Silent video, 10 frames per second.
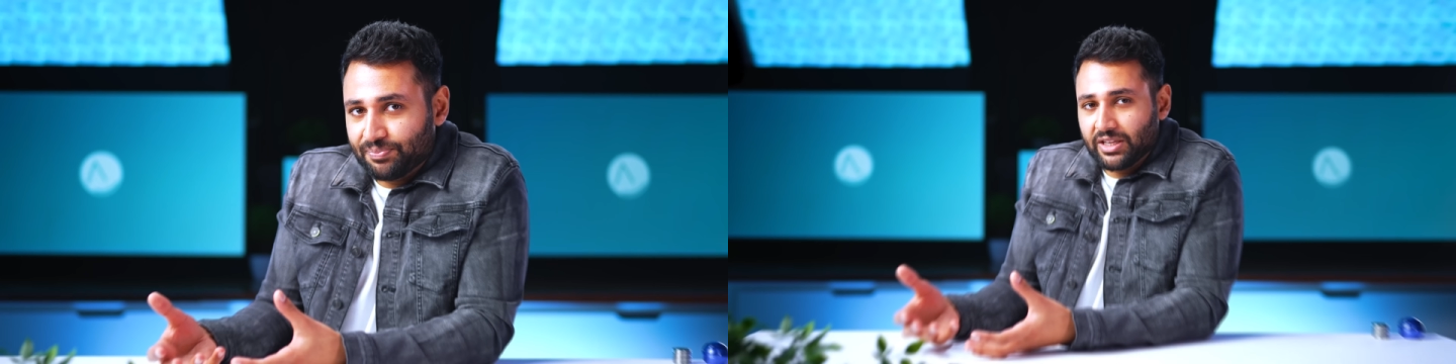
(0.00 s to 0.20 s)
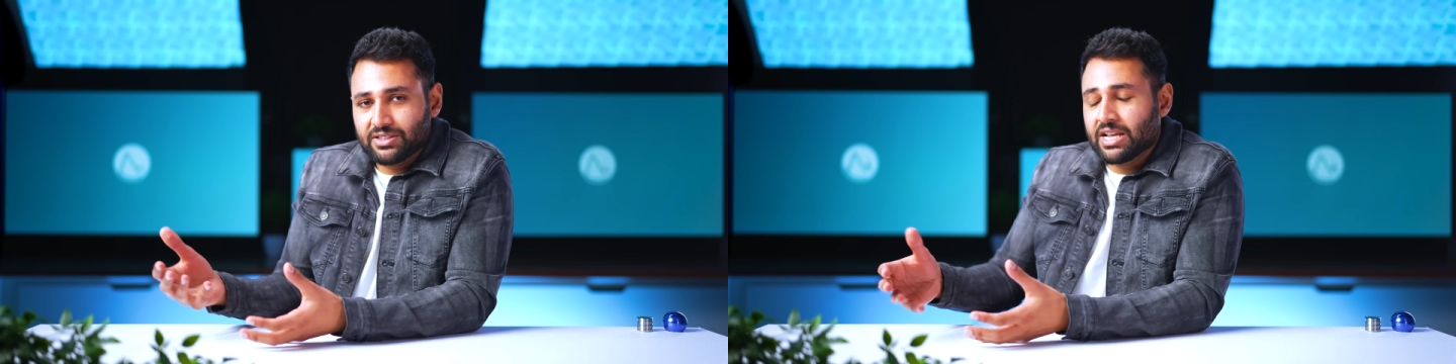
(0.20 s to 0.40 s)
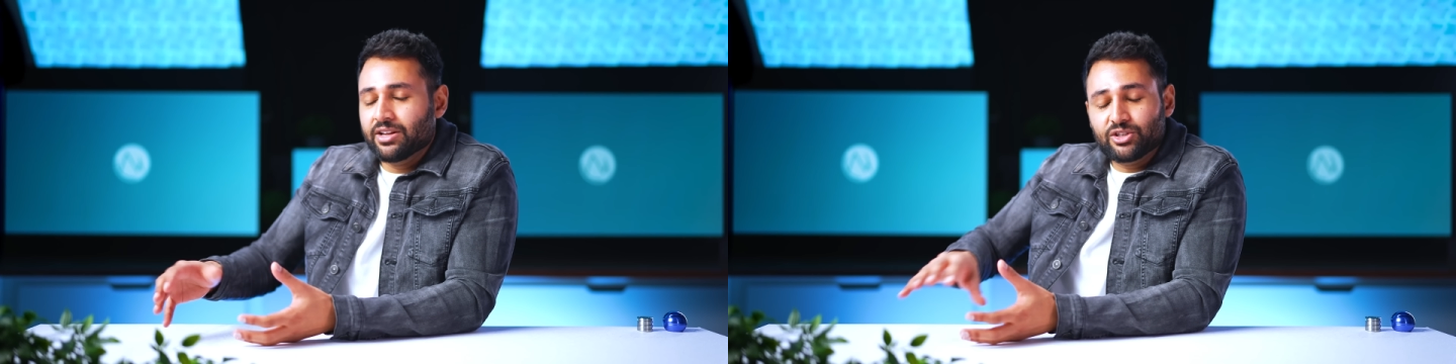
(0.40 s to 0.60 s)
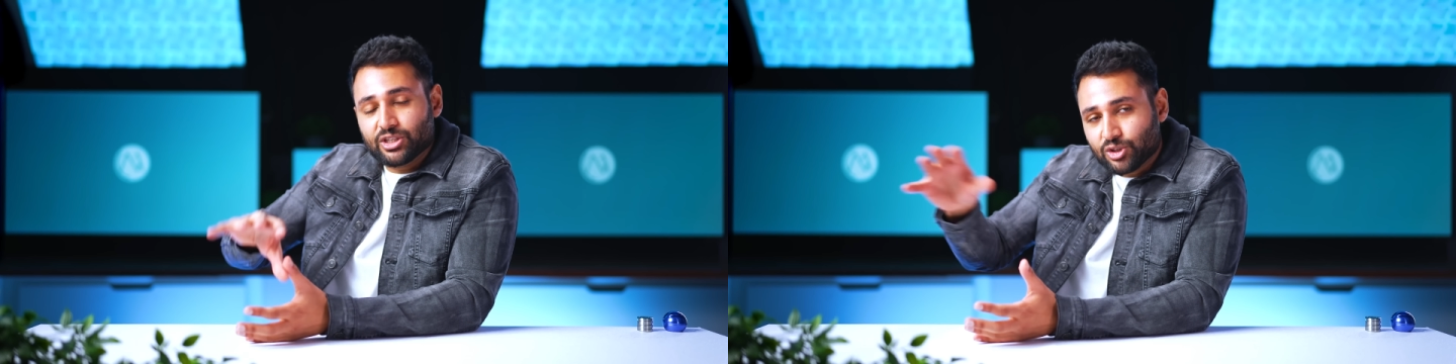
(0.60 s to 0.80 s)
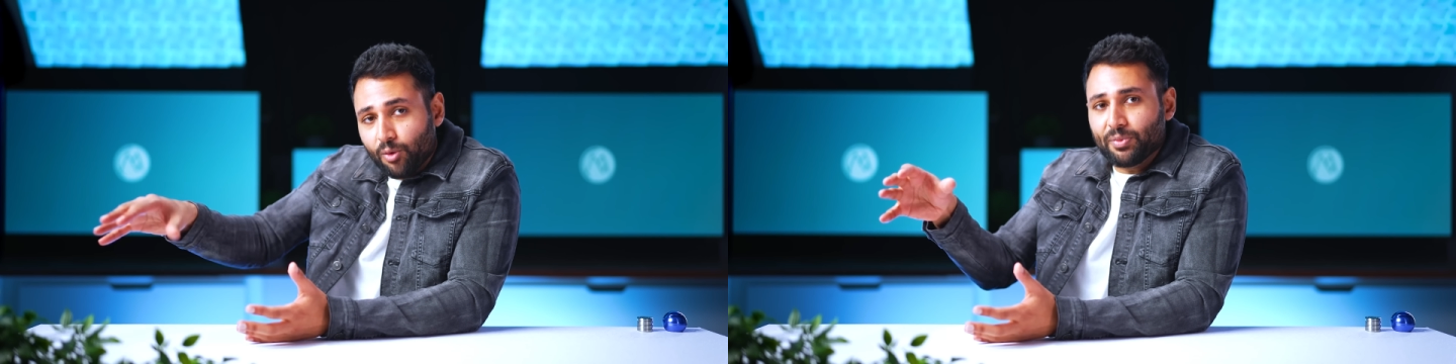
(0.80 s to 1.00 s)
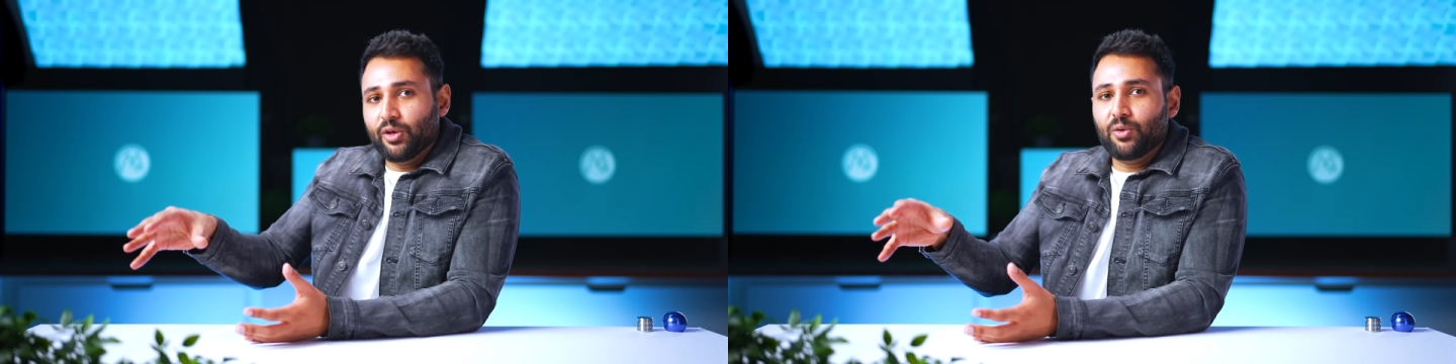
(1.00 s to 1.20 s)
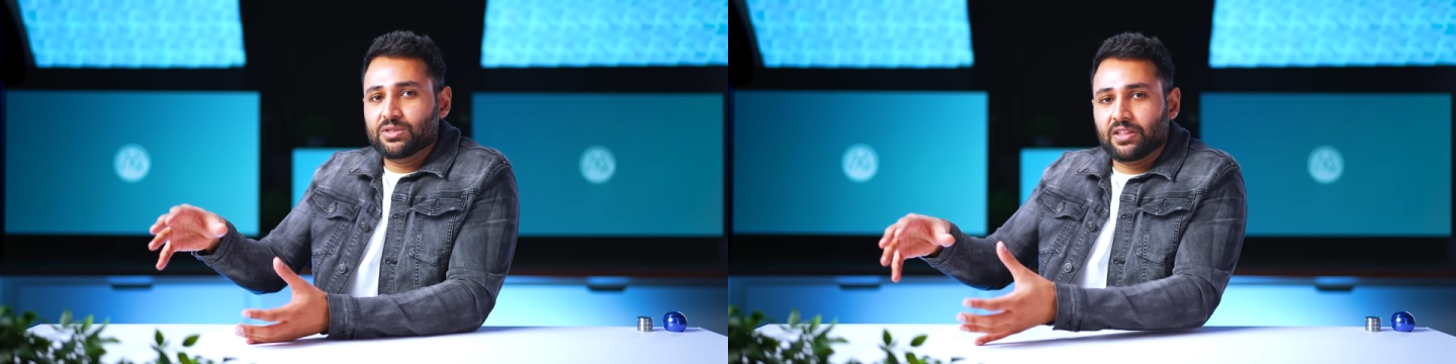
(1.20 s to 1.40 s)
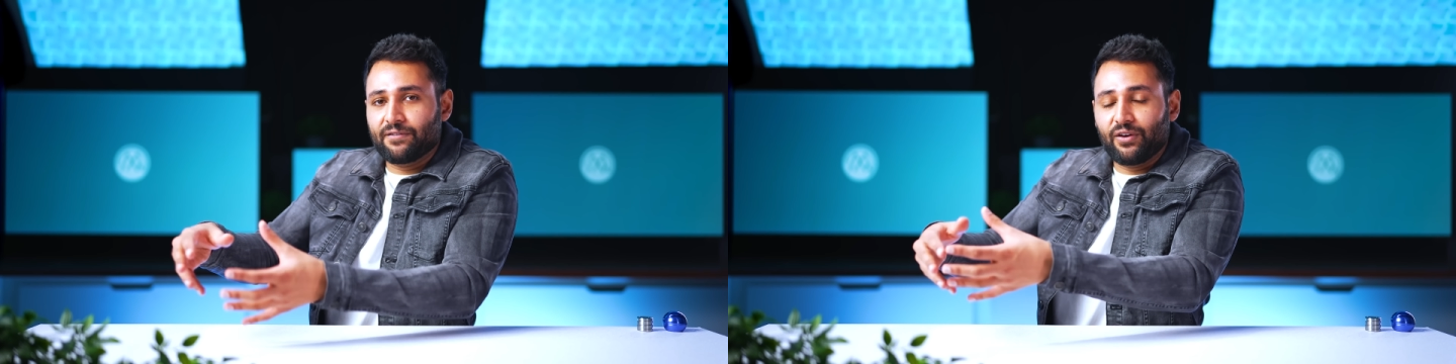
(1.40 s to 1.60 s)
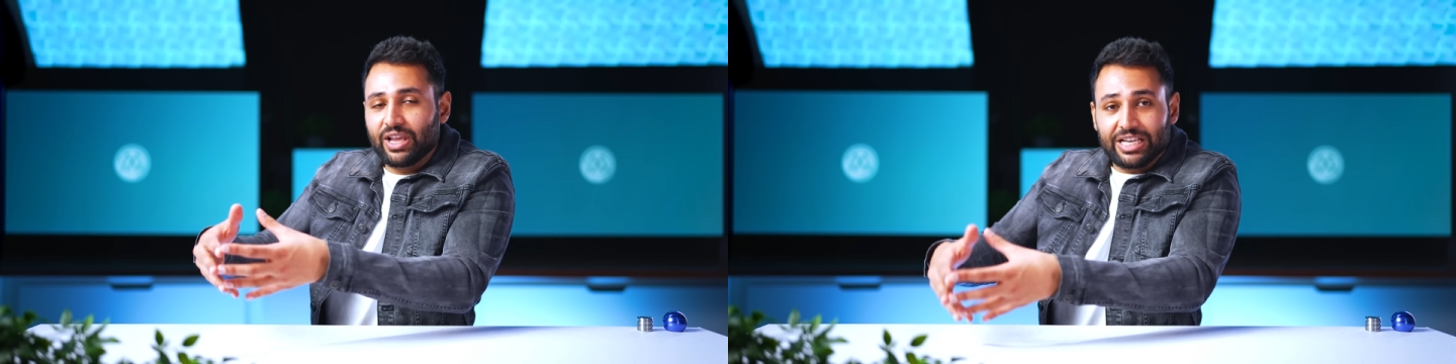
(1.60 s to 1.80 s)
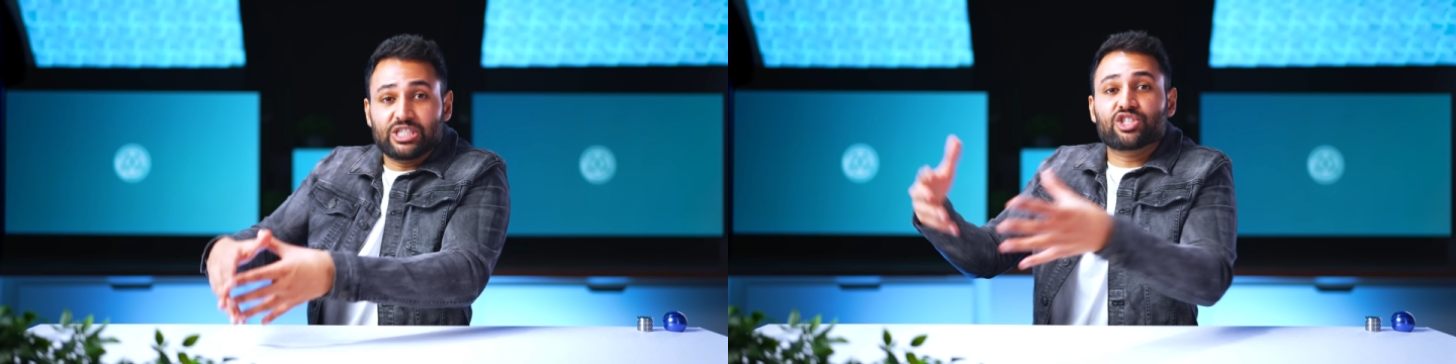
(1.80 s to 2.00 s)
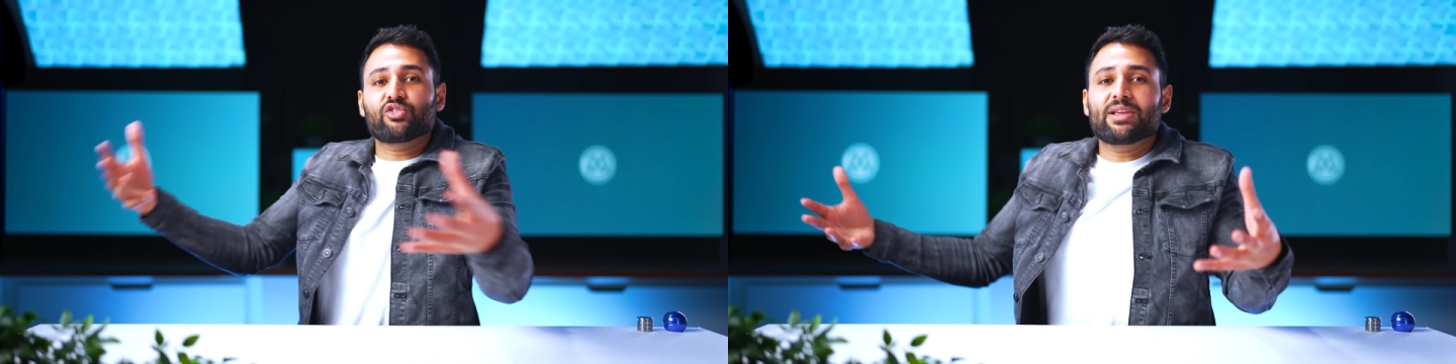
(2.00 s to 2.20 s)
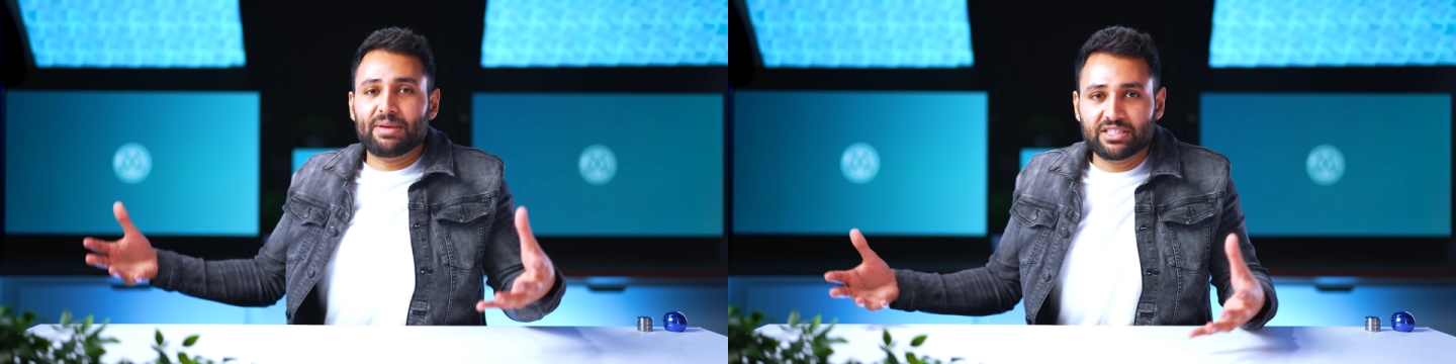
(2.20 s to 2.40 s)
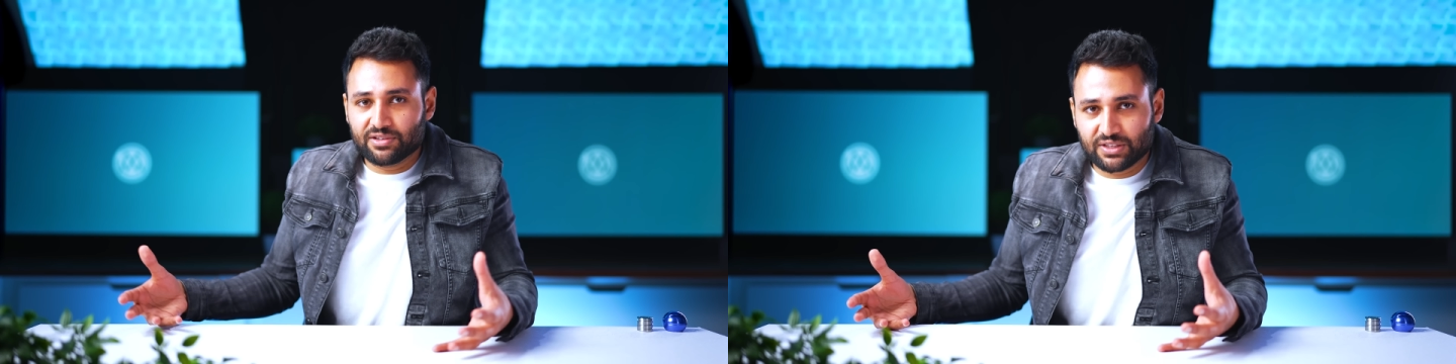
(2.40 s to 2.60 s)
It's to stop those at the very extreme ends of